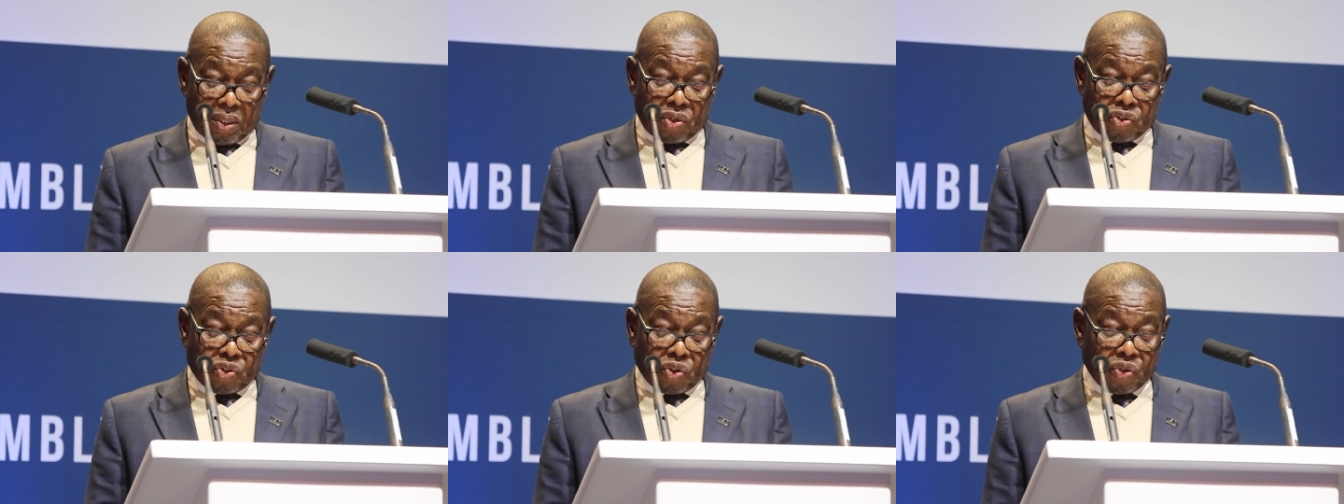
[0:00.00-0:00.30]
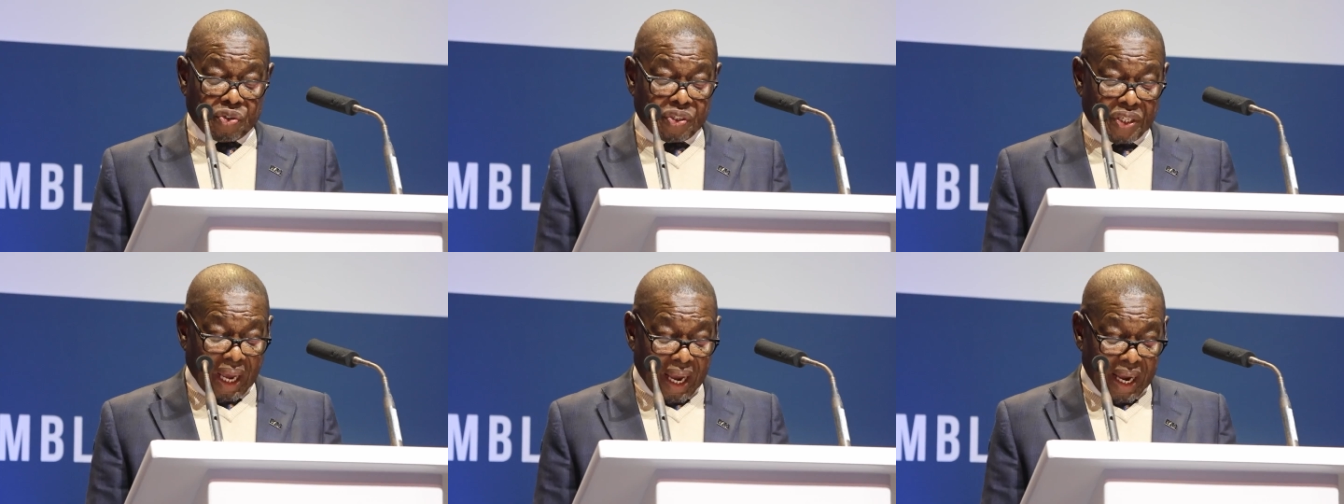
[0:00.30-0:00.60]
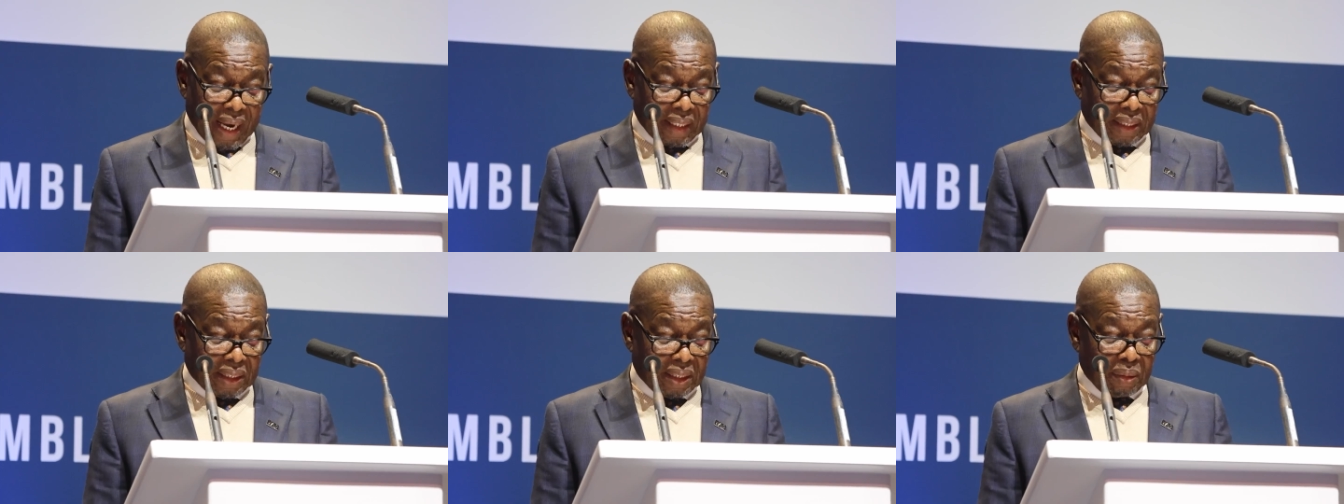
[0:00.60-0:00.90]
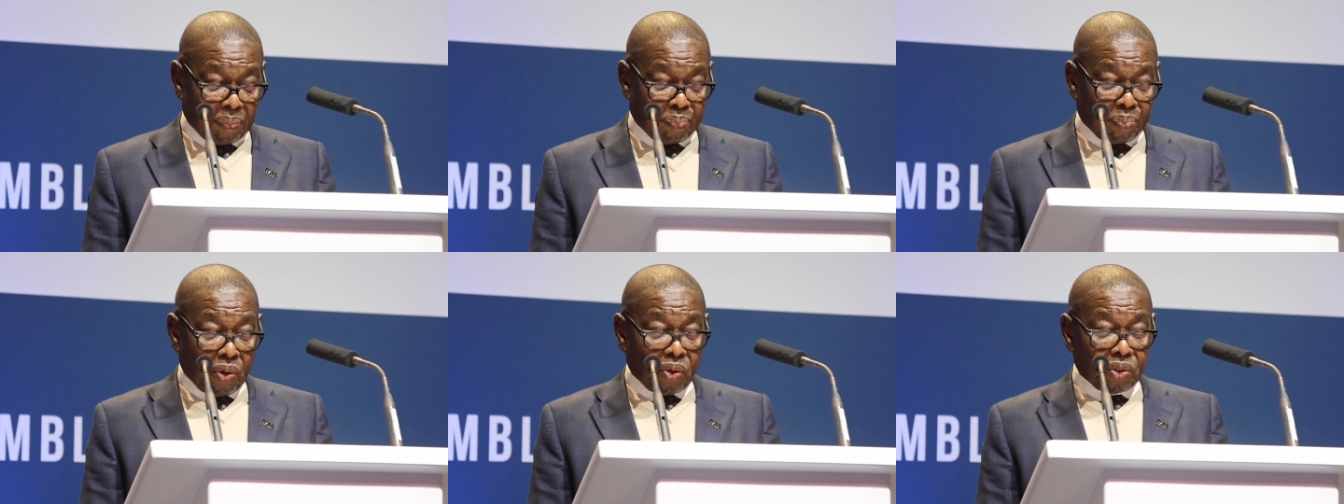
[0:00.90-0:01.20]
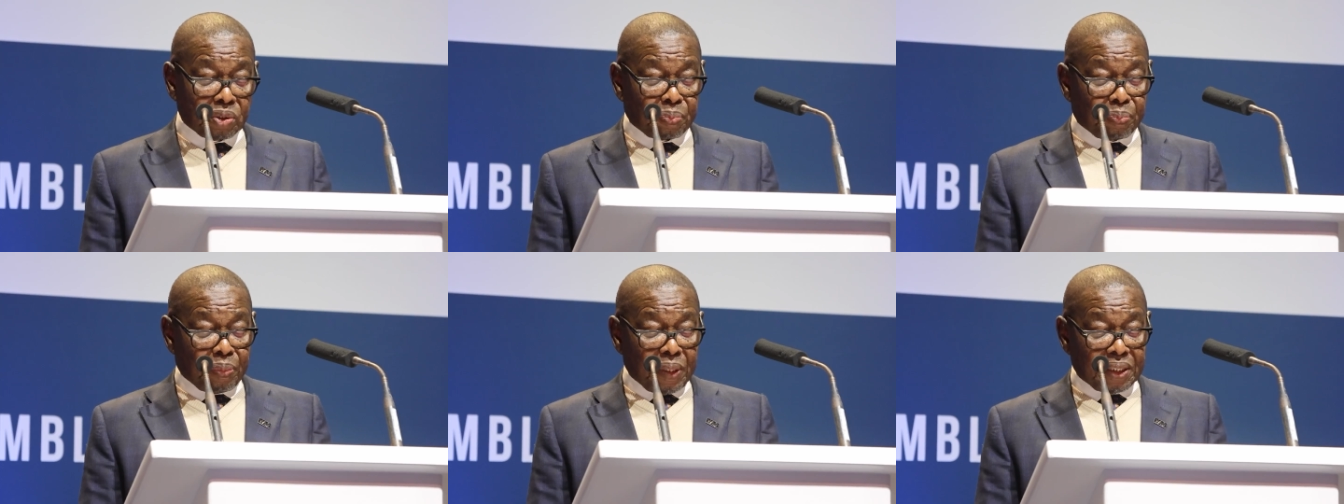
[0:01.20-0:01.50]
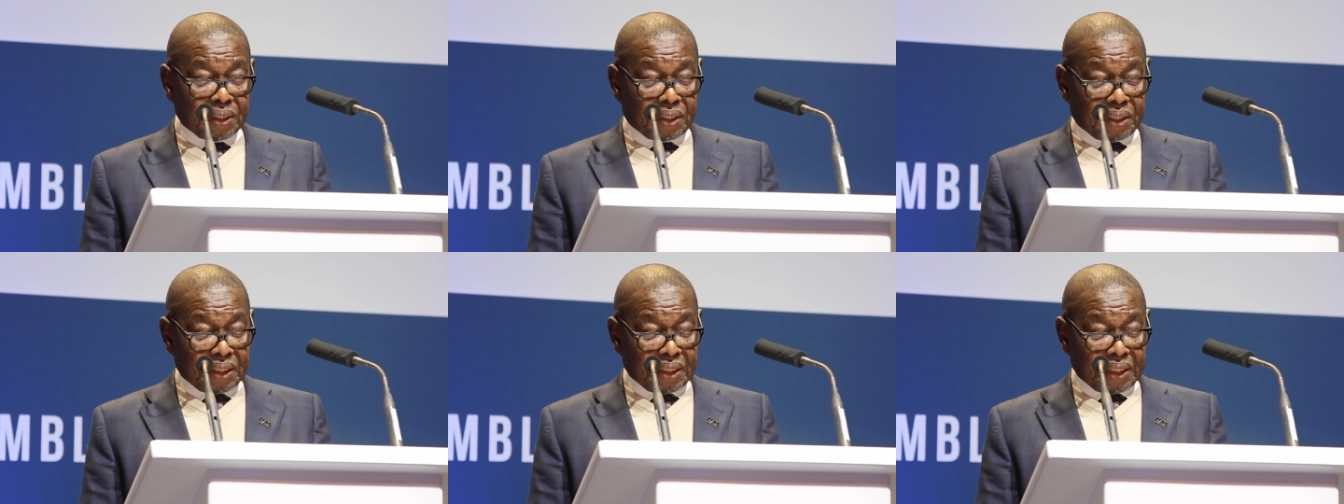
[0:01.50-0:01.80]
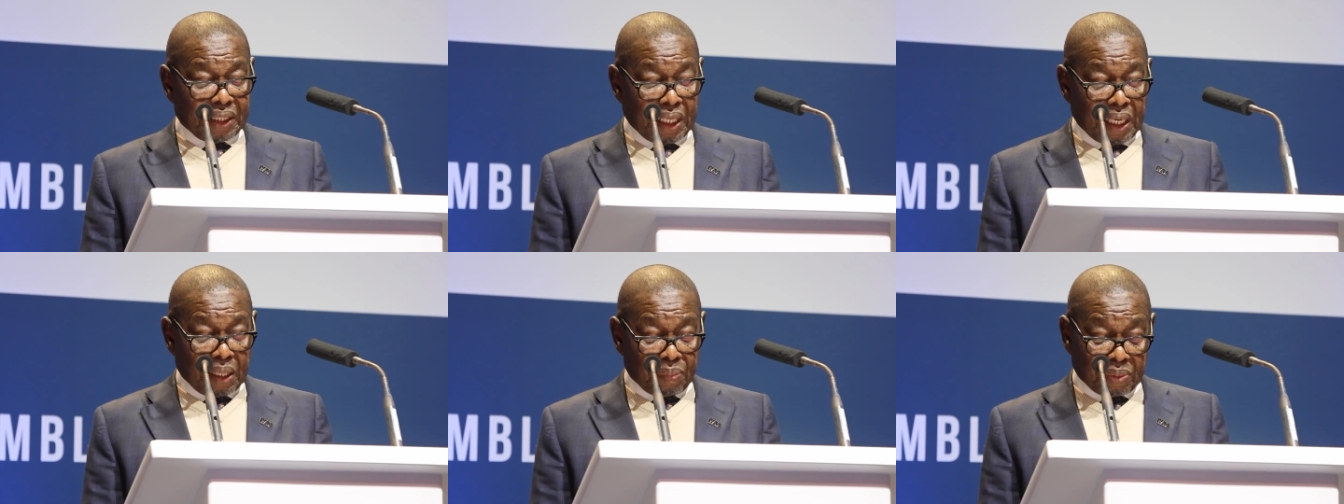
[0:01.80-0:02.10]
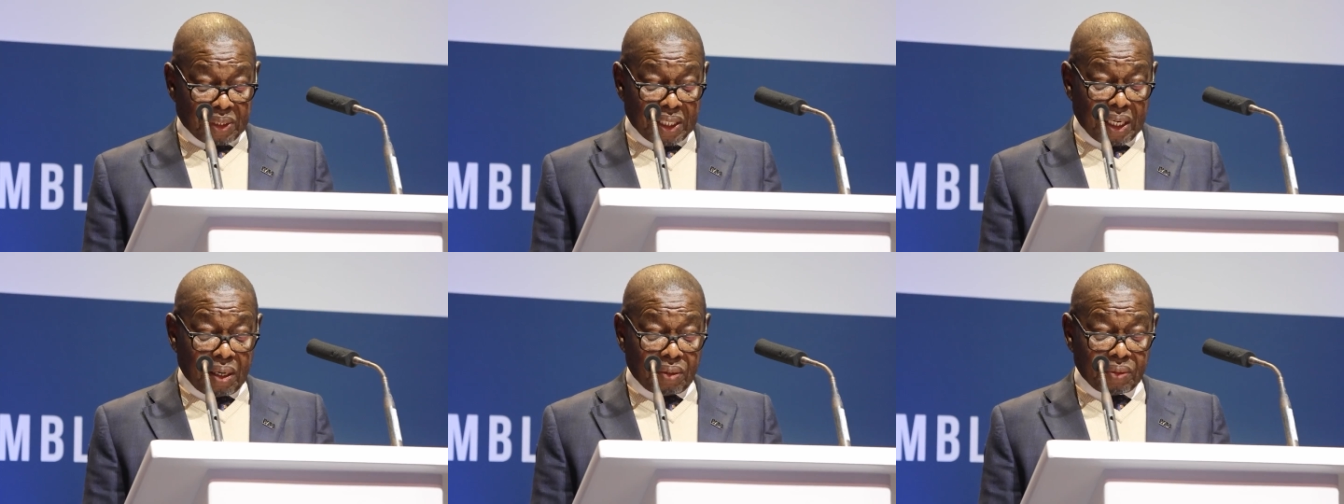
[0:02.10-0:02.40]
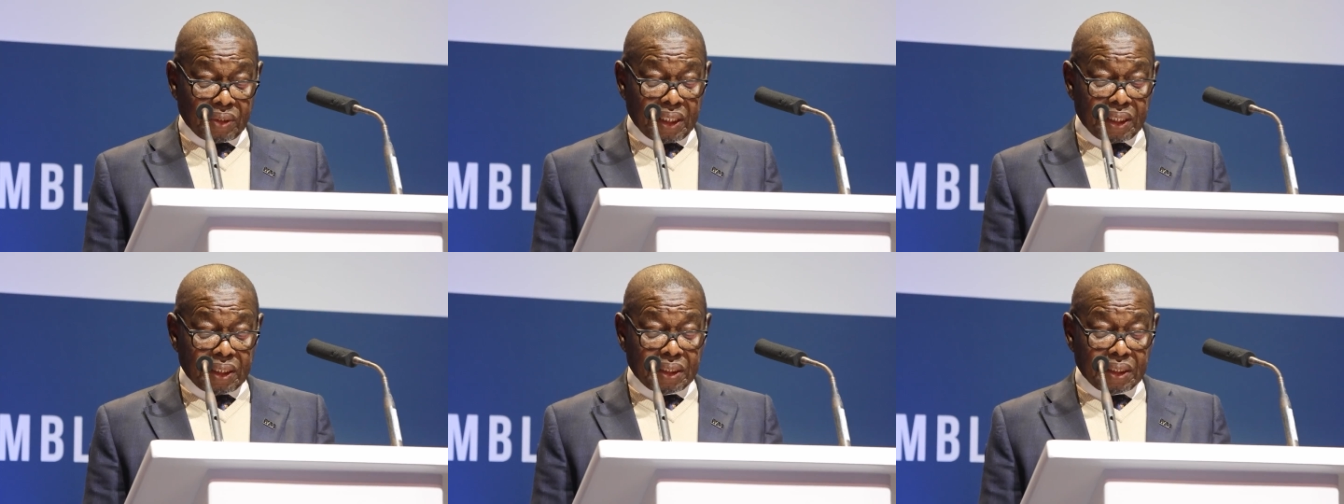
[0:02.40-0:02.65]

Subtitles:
Society, both based in Cape Town,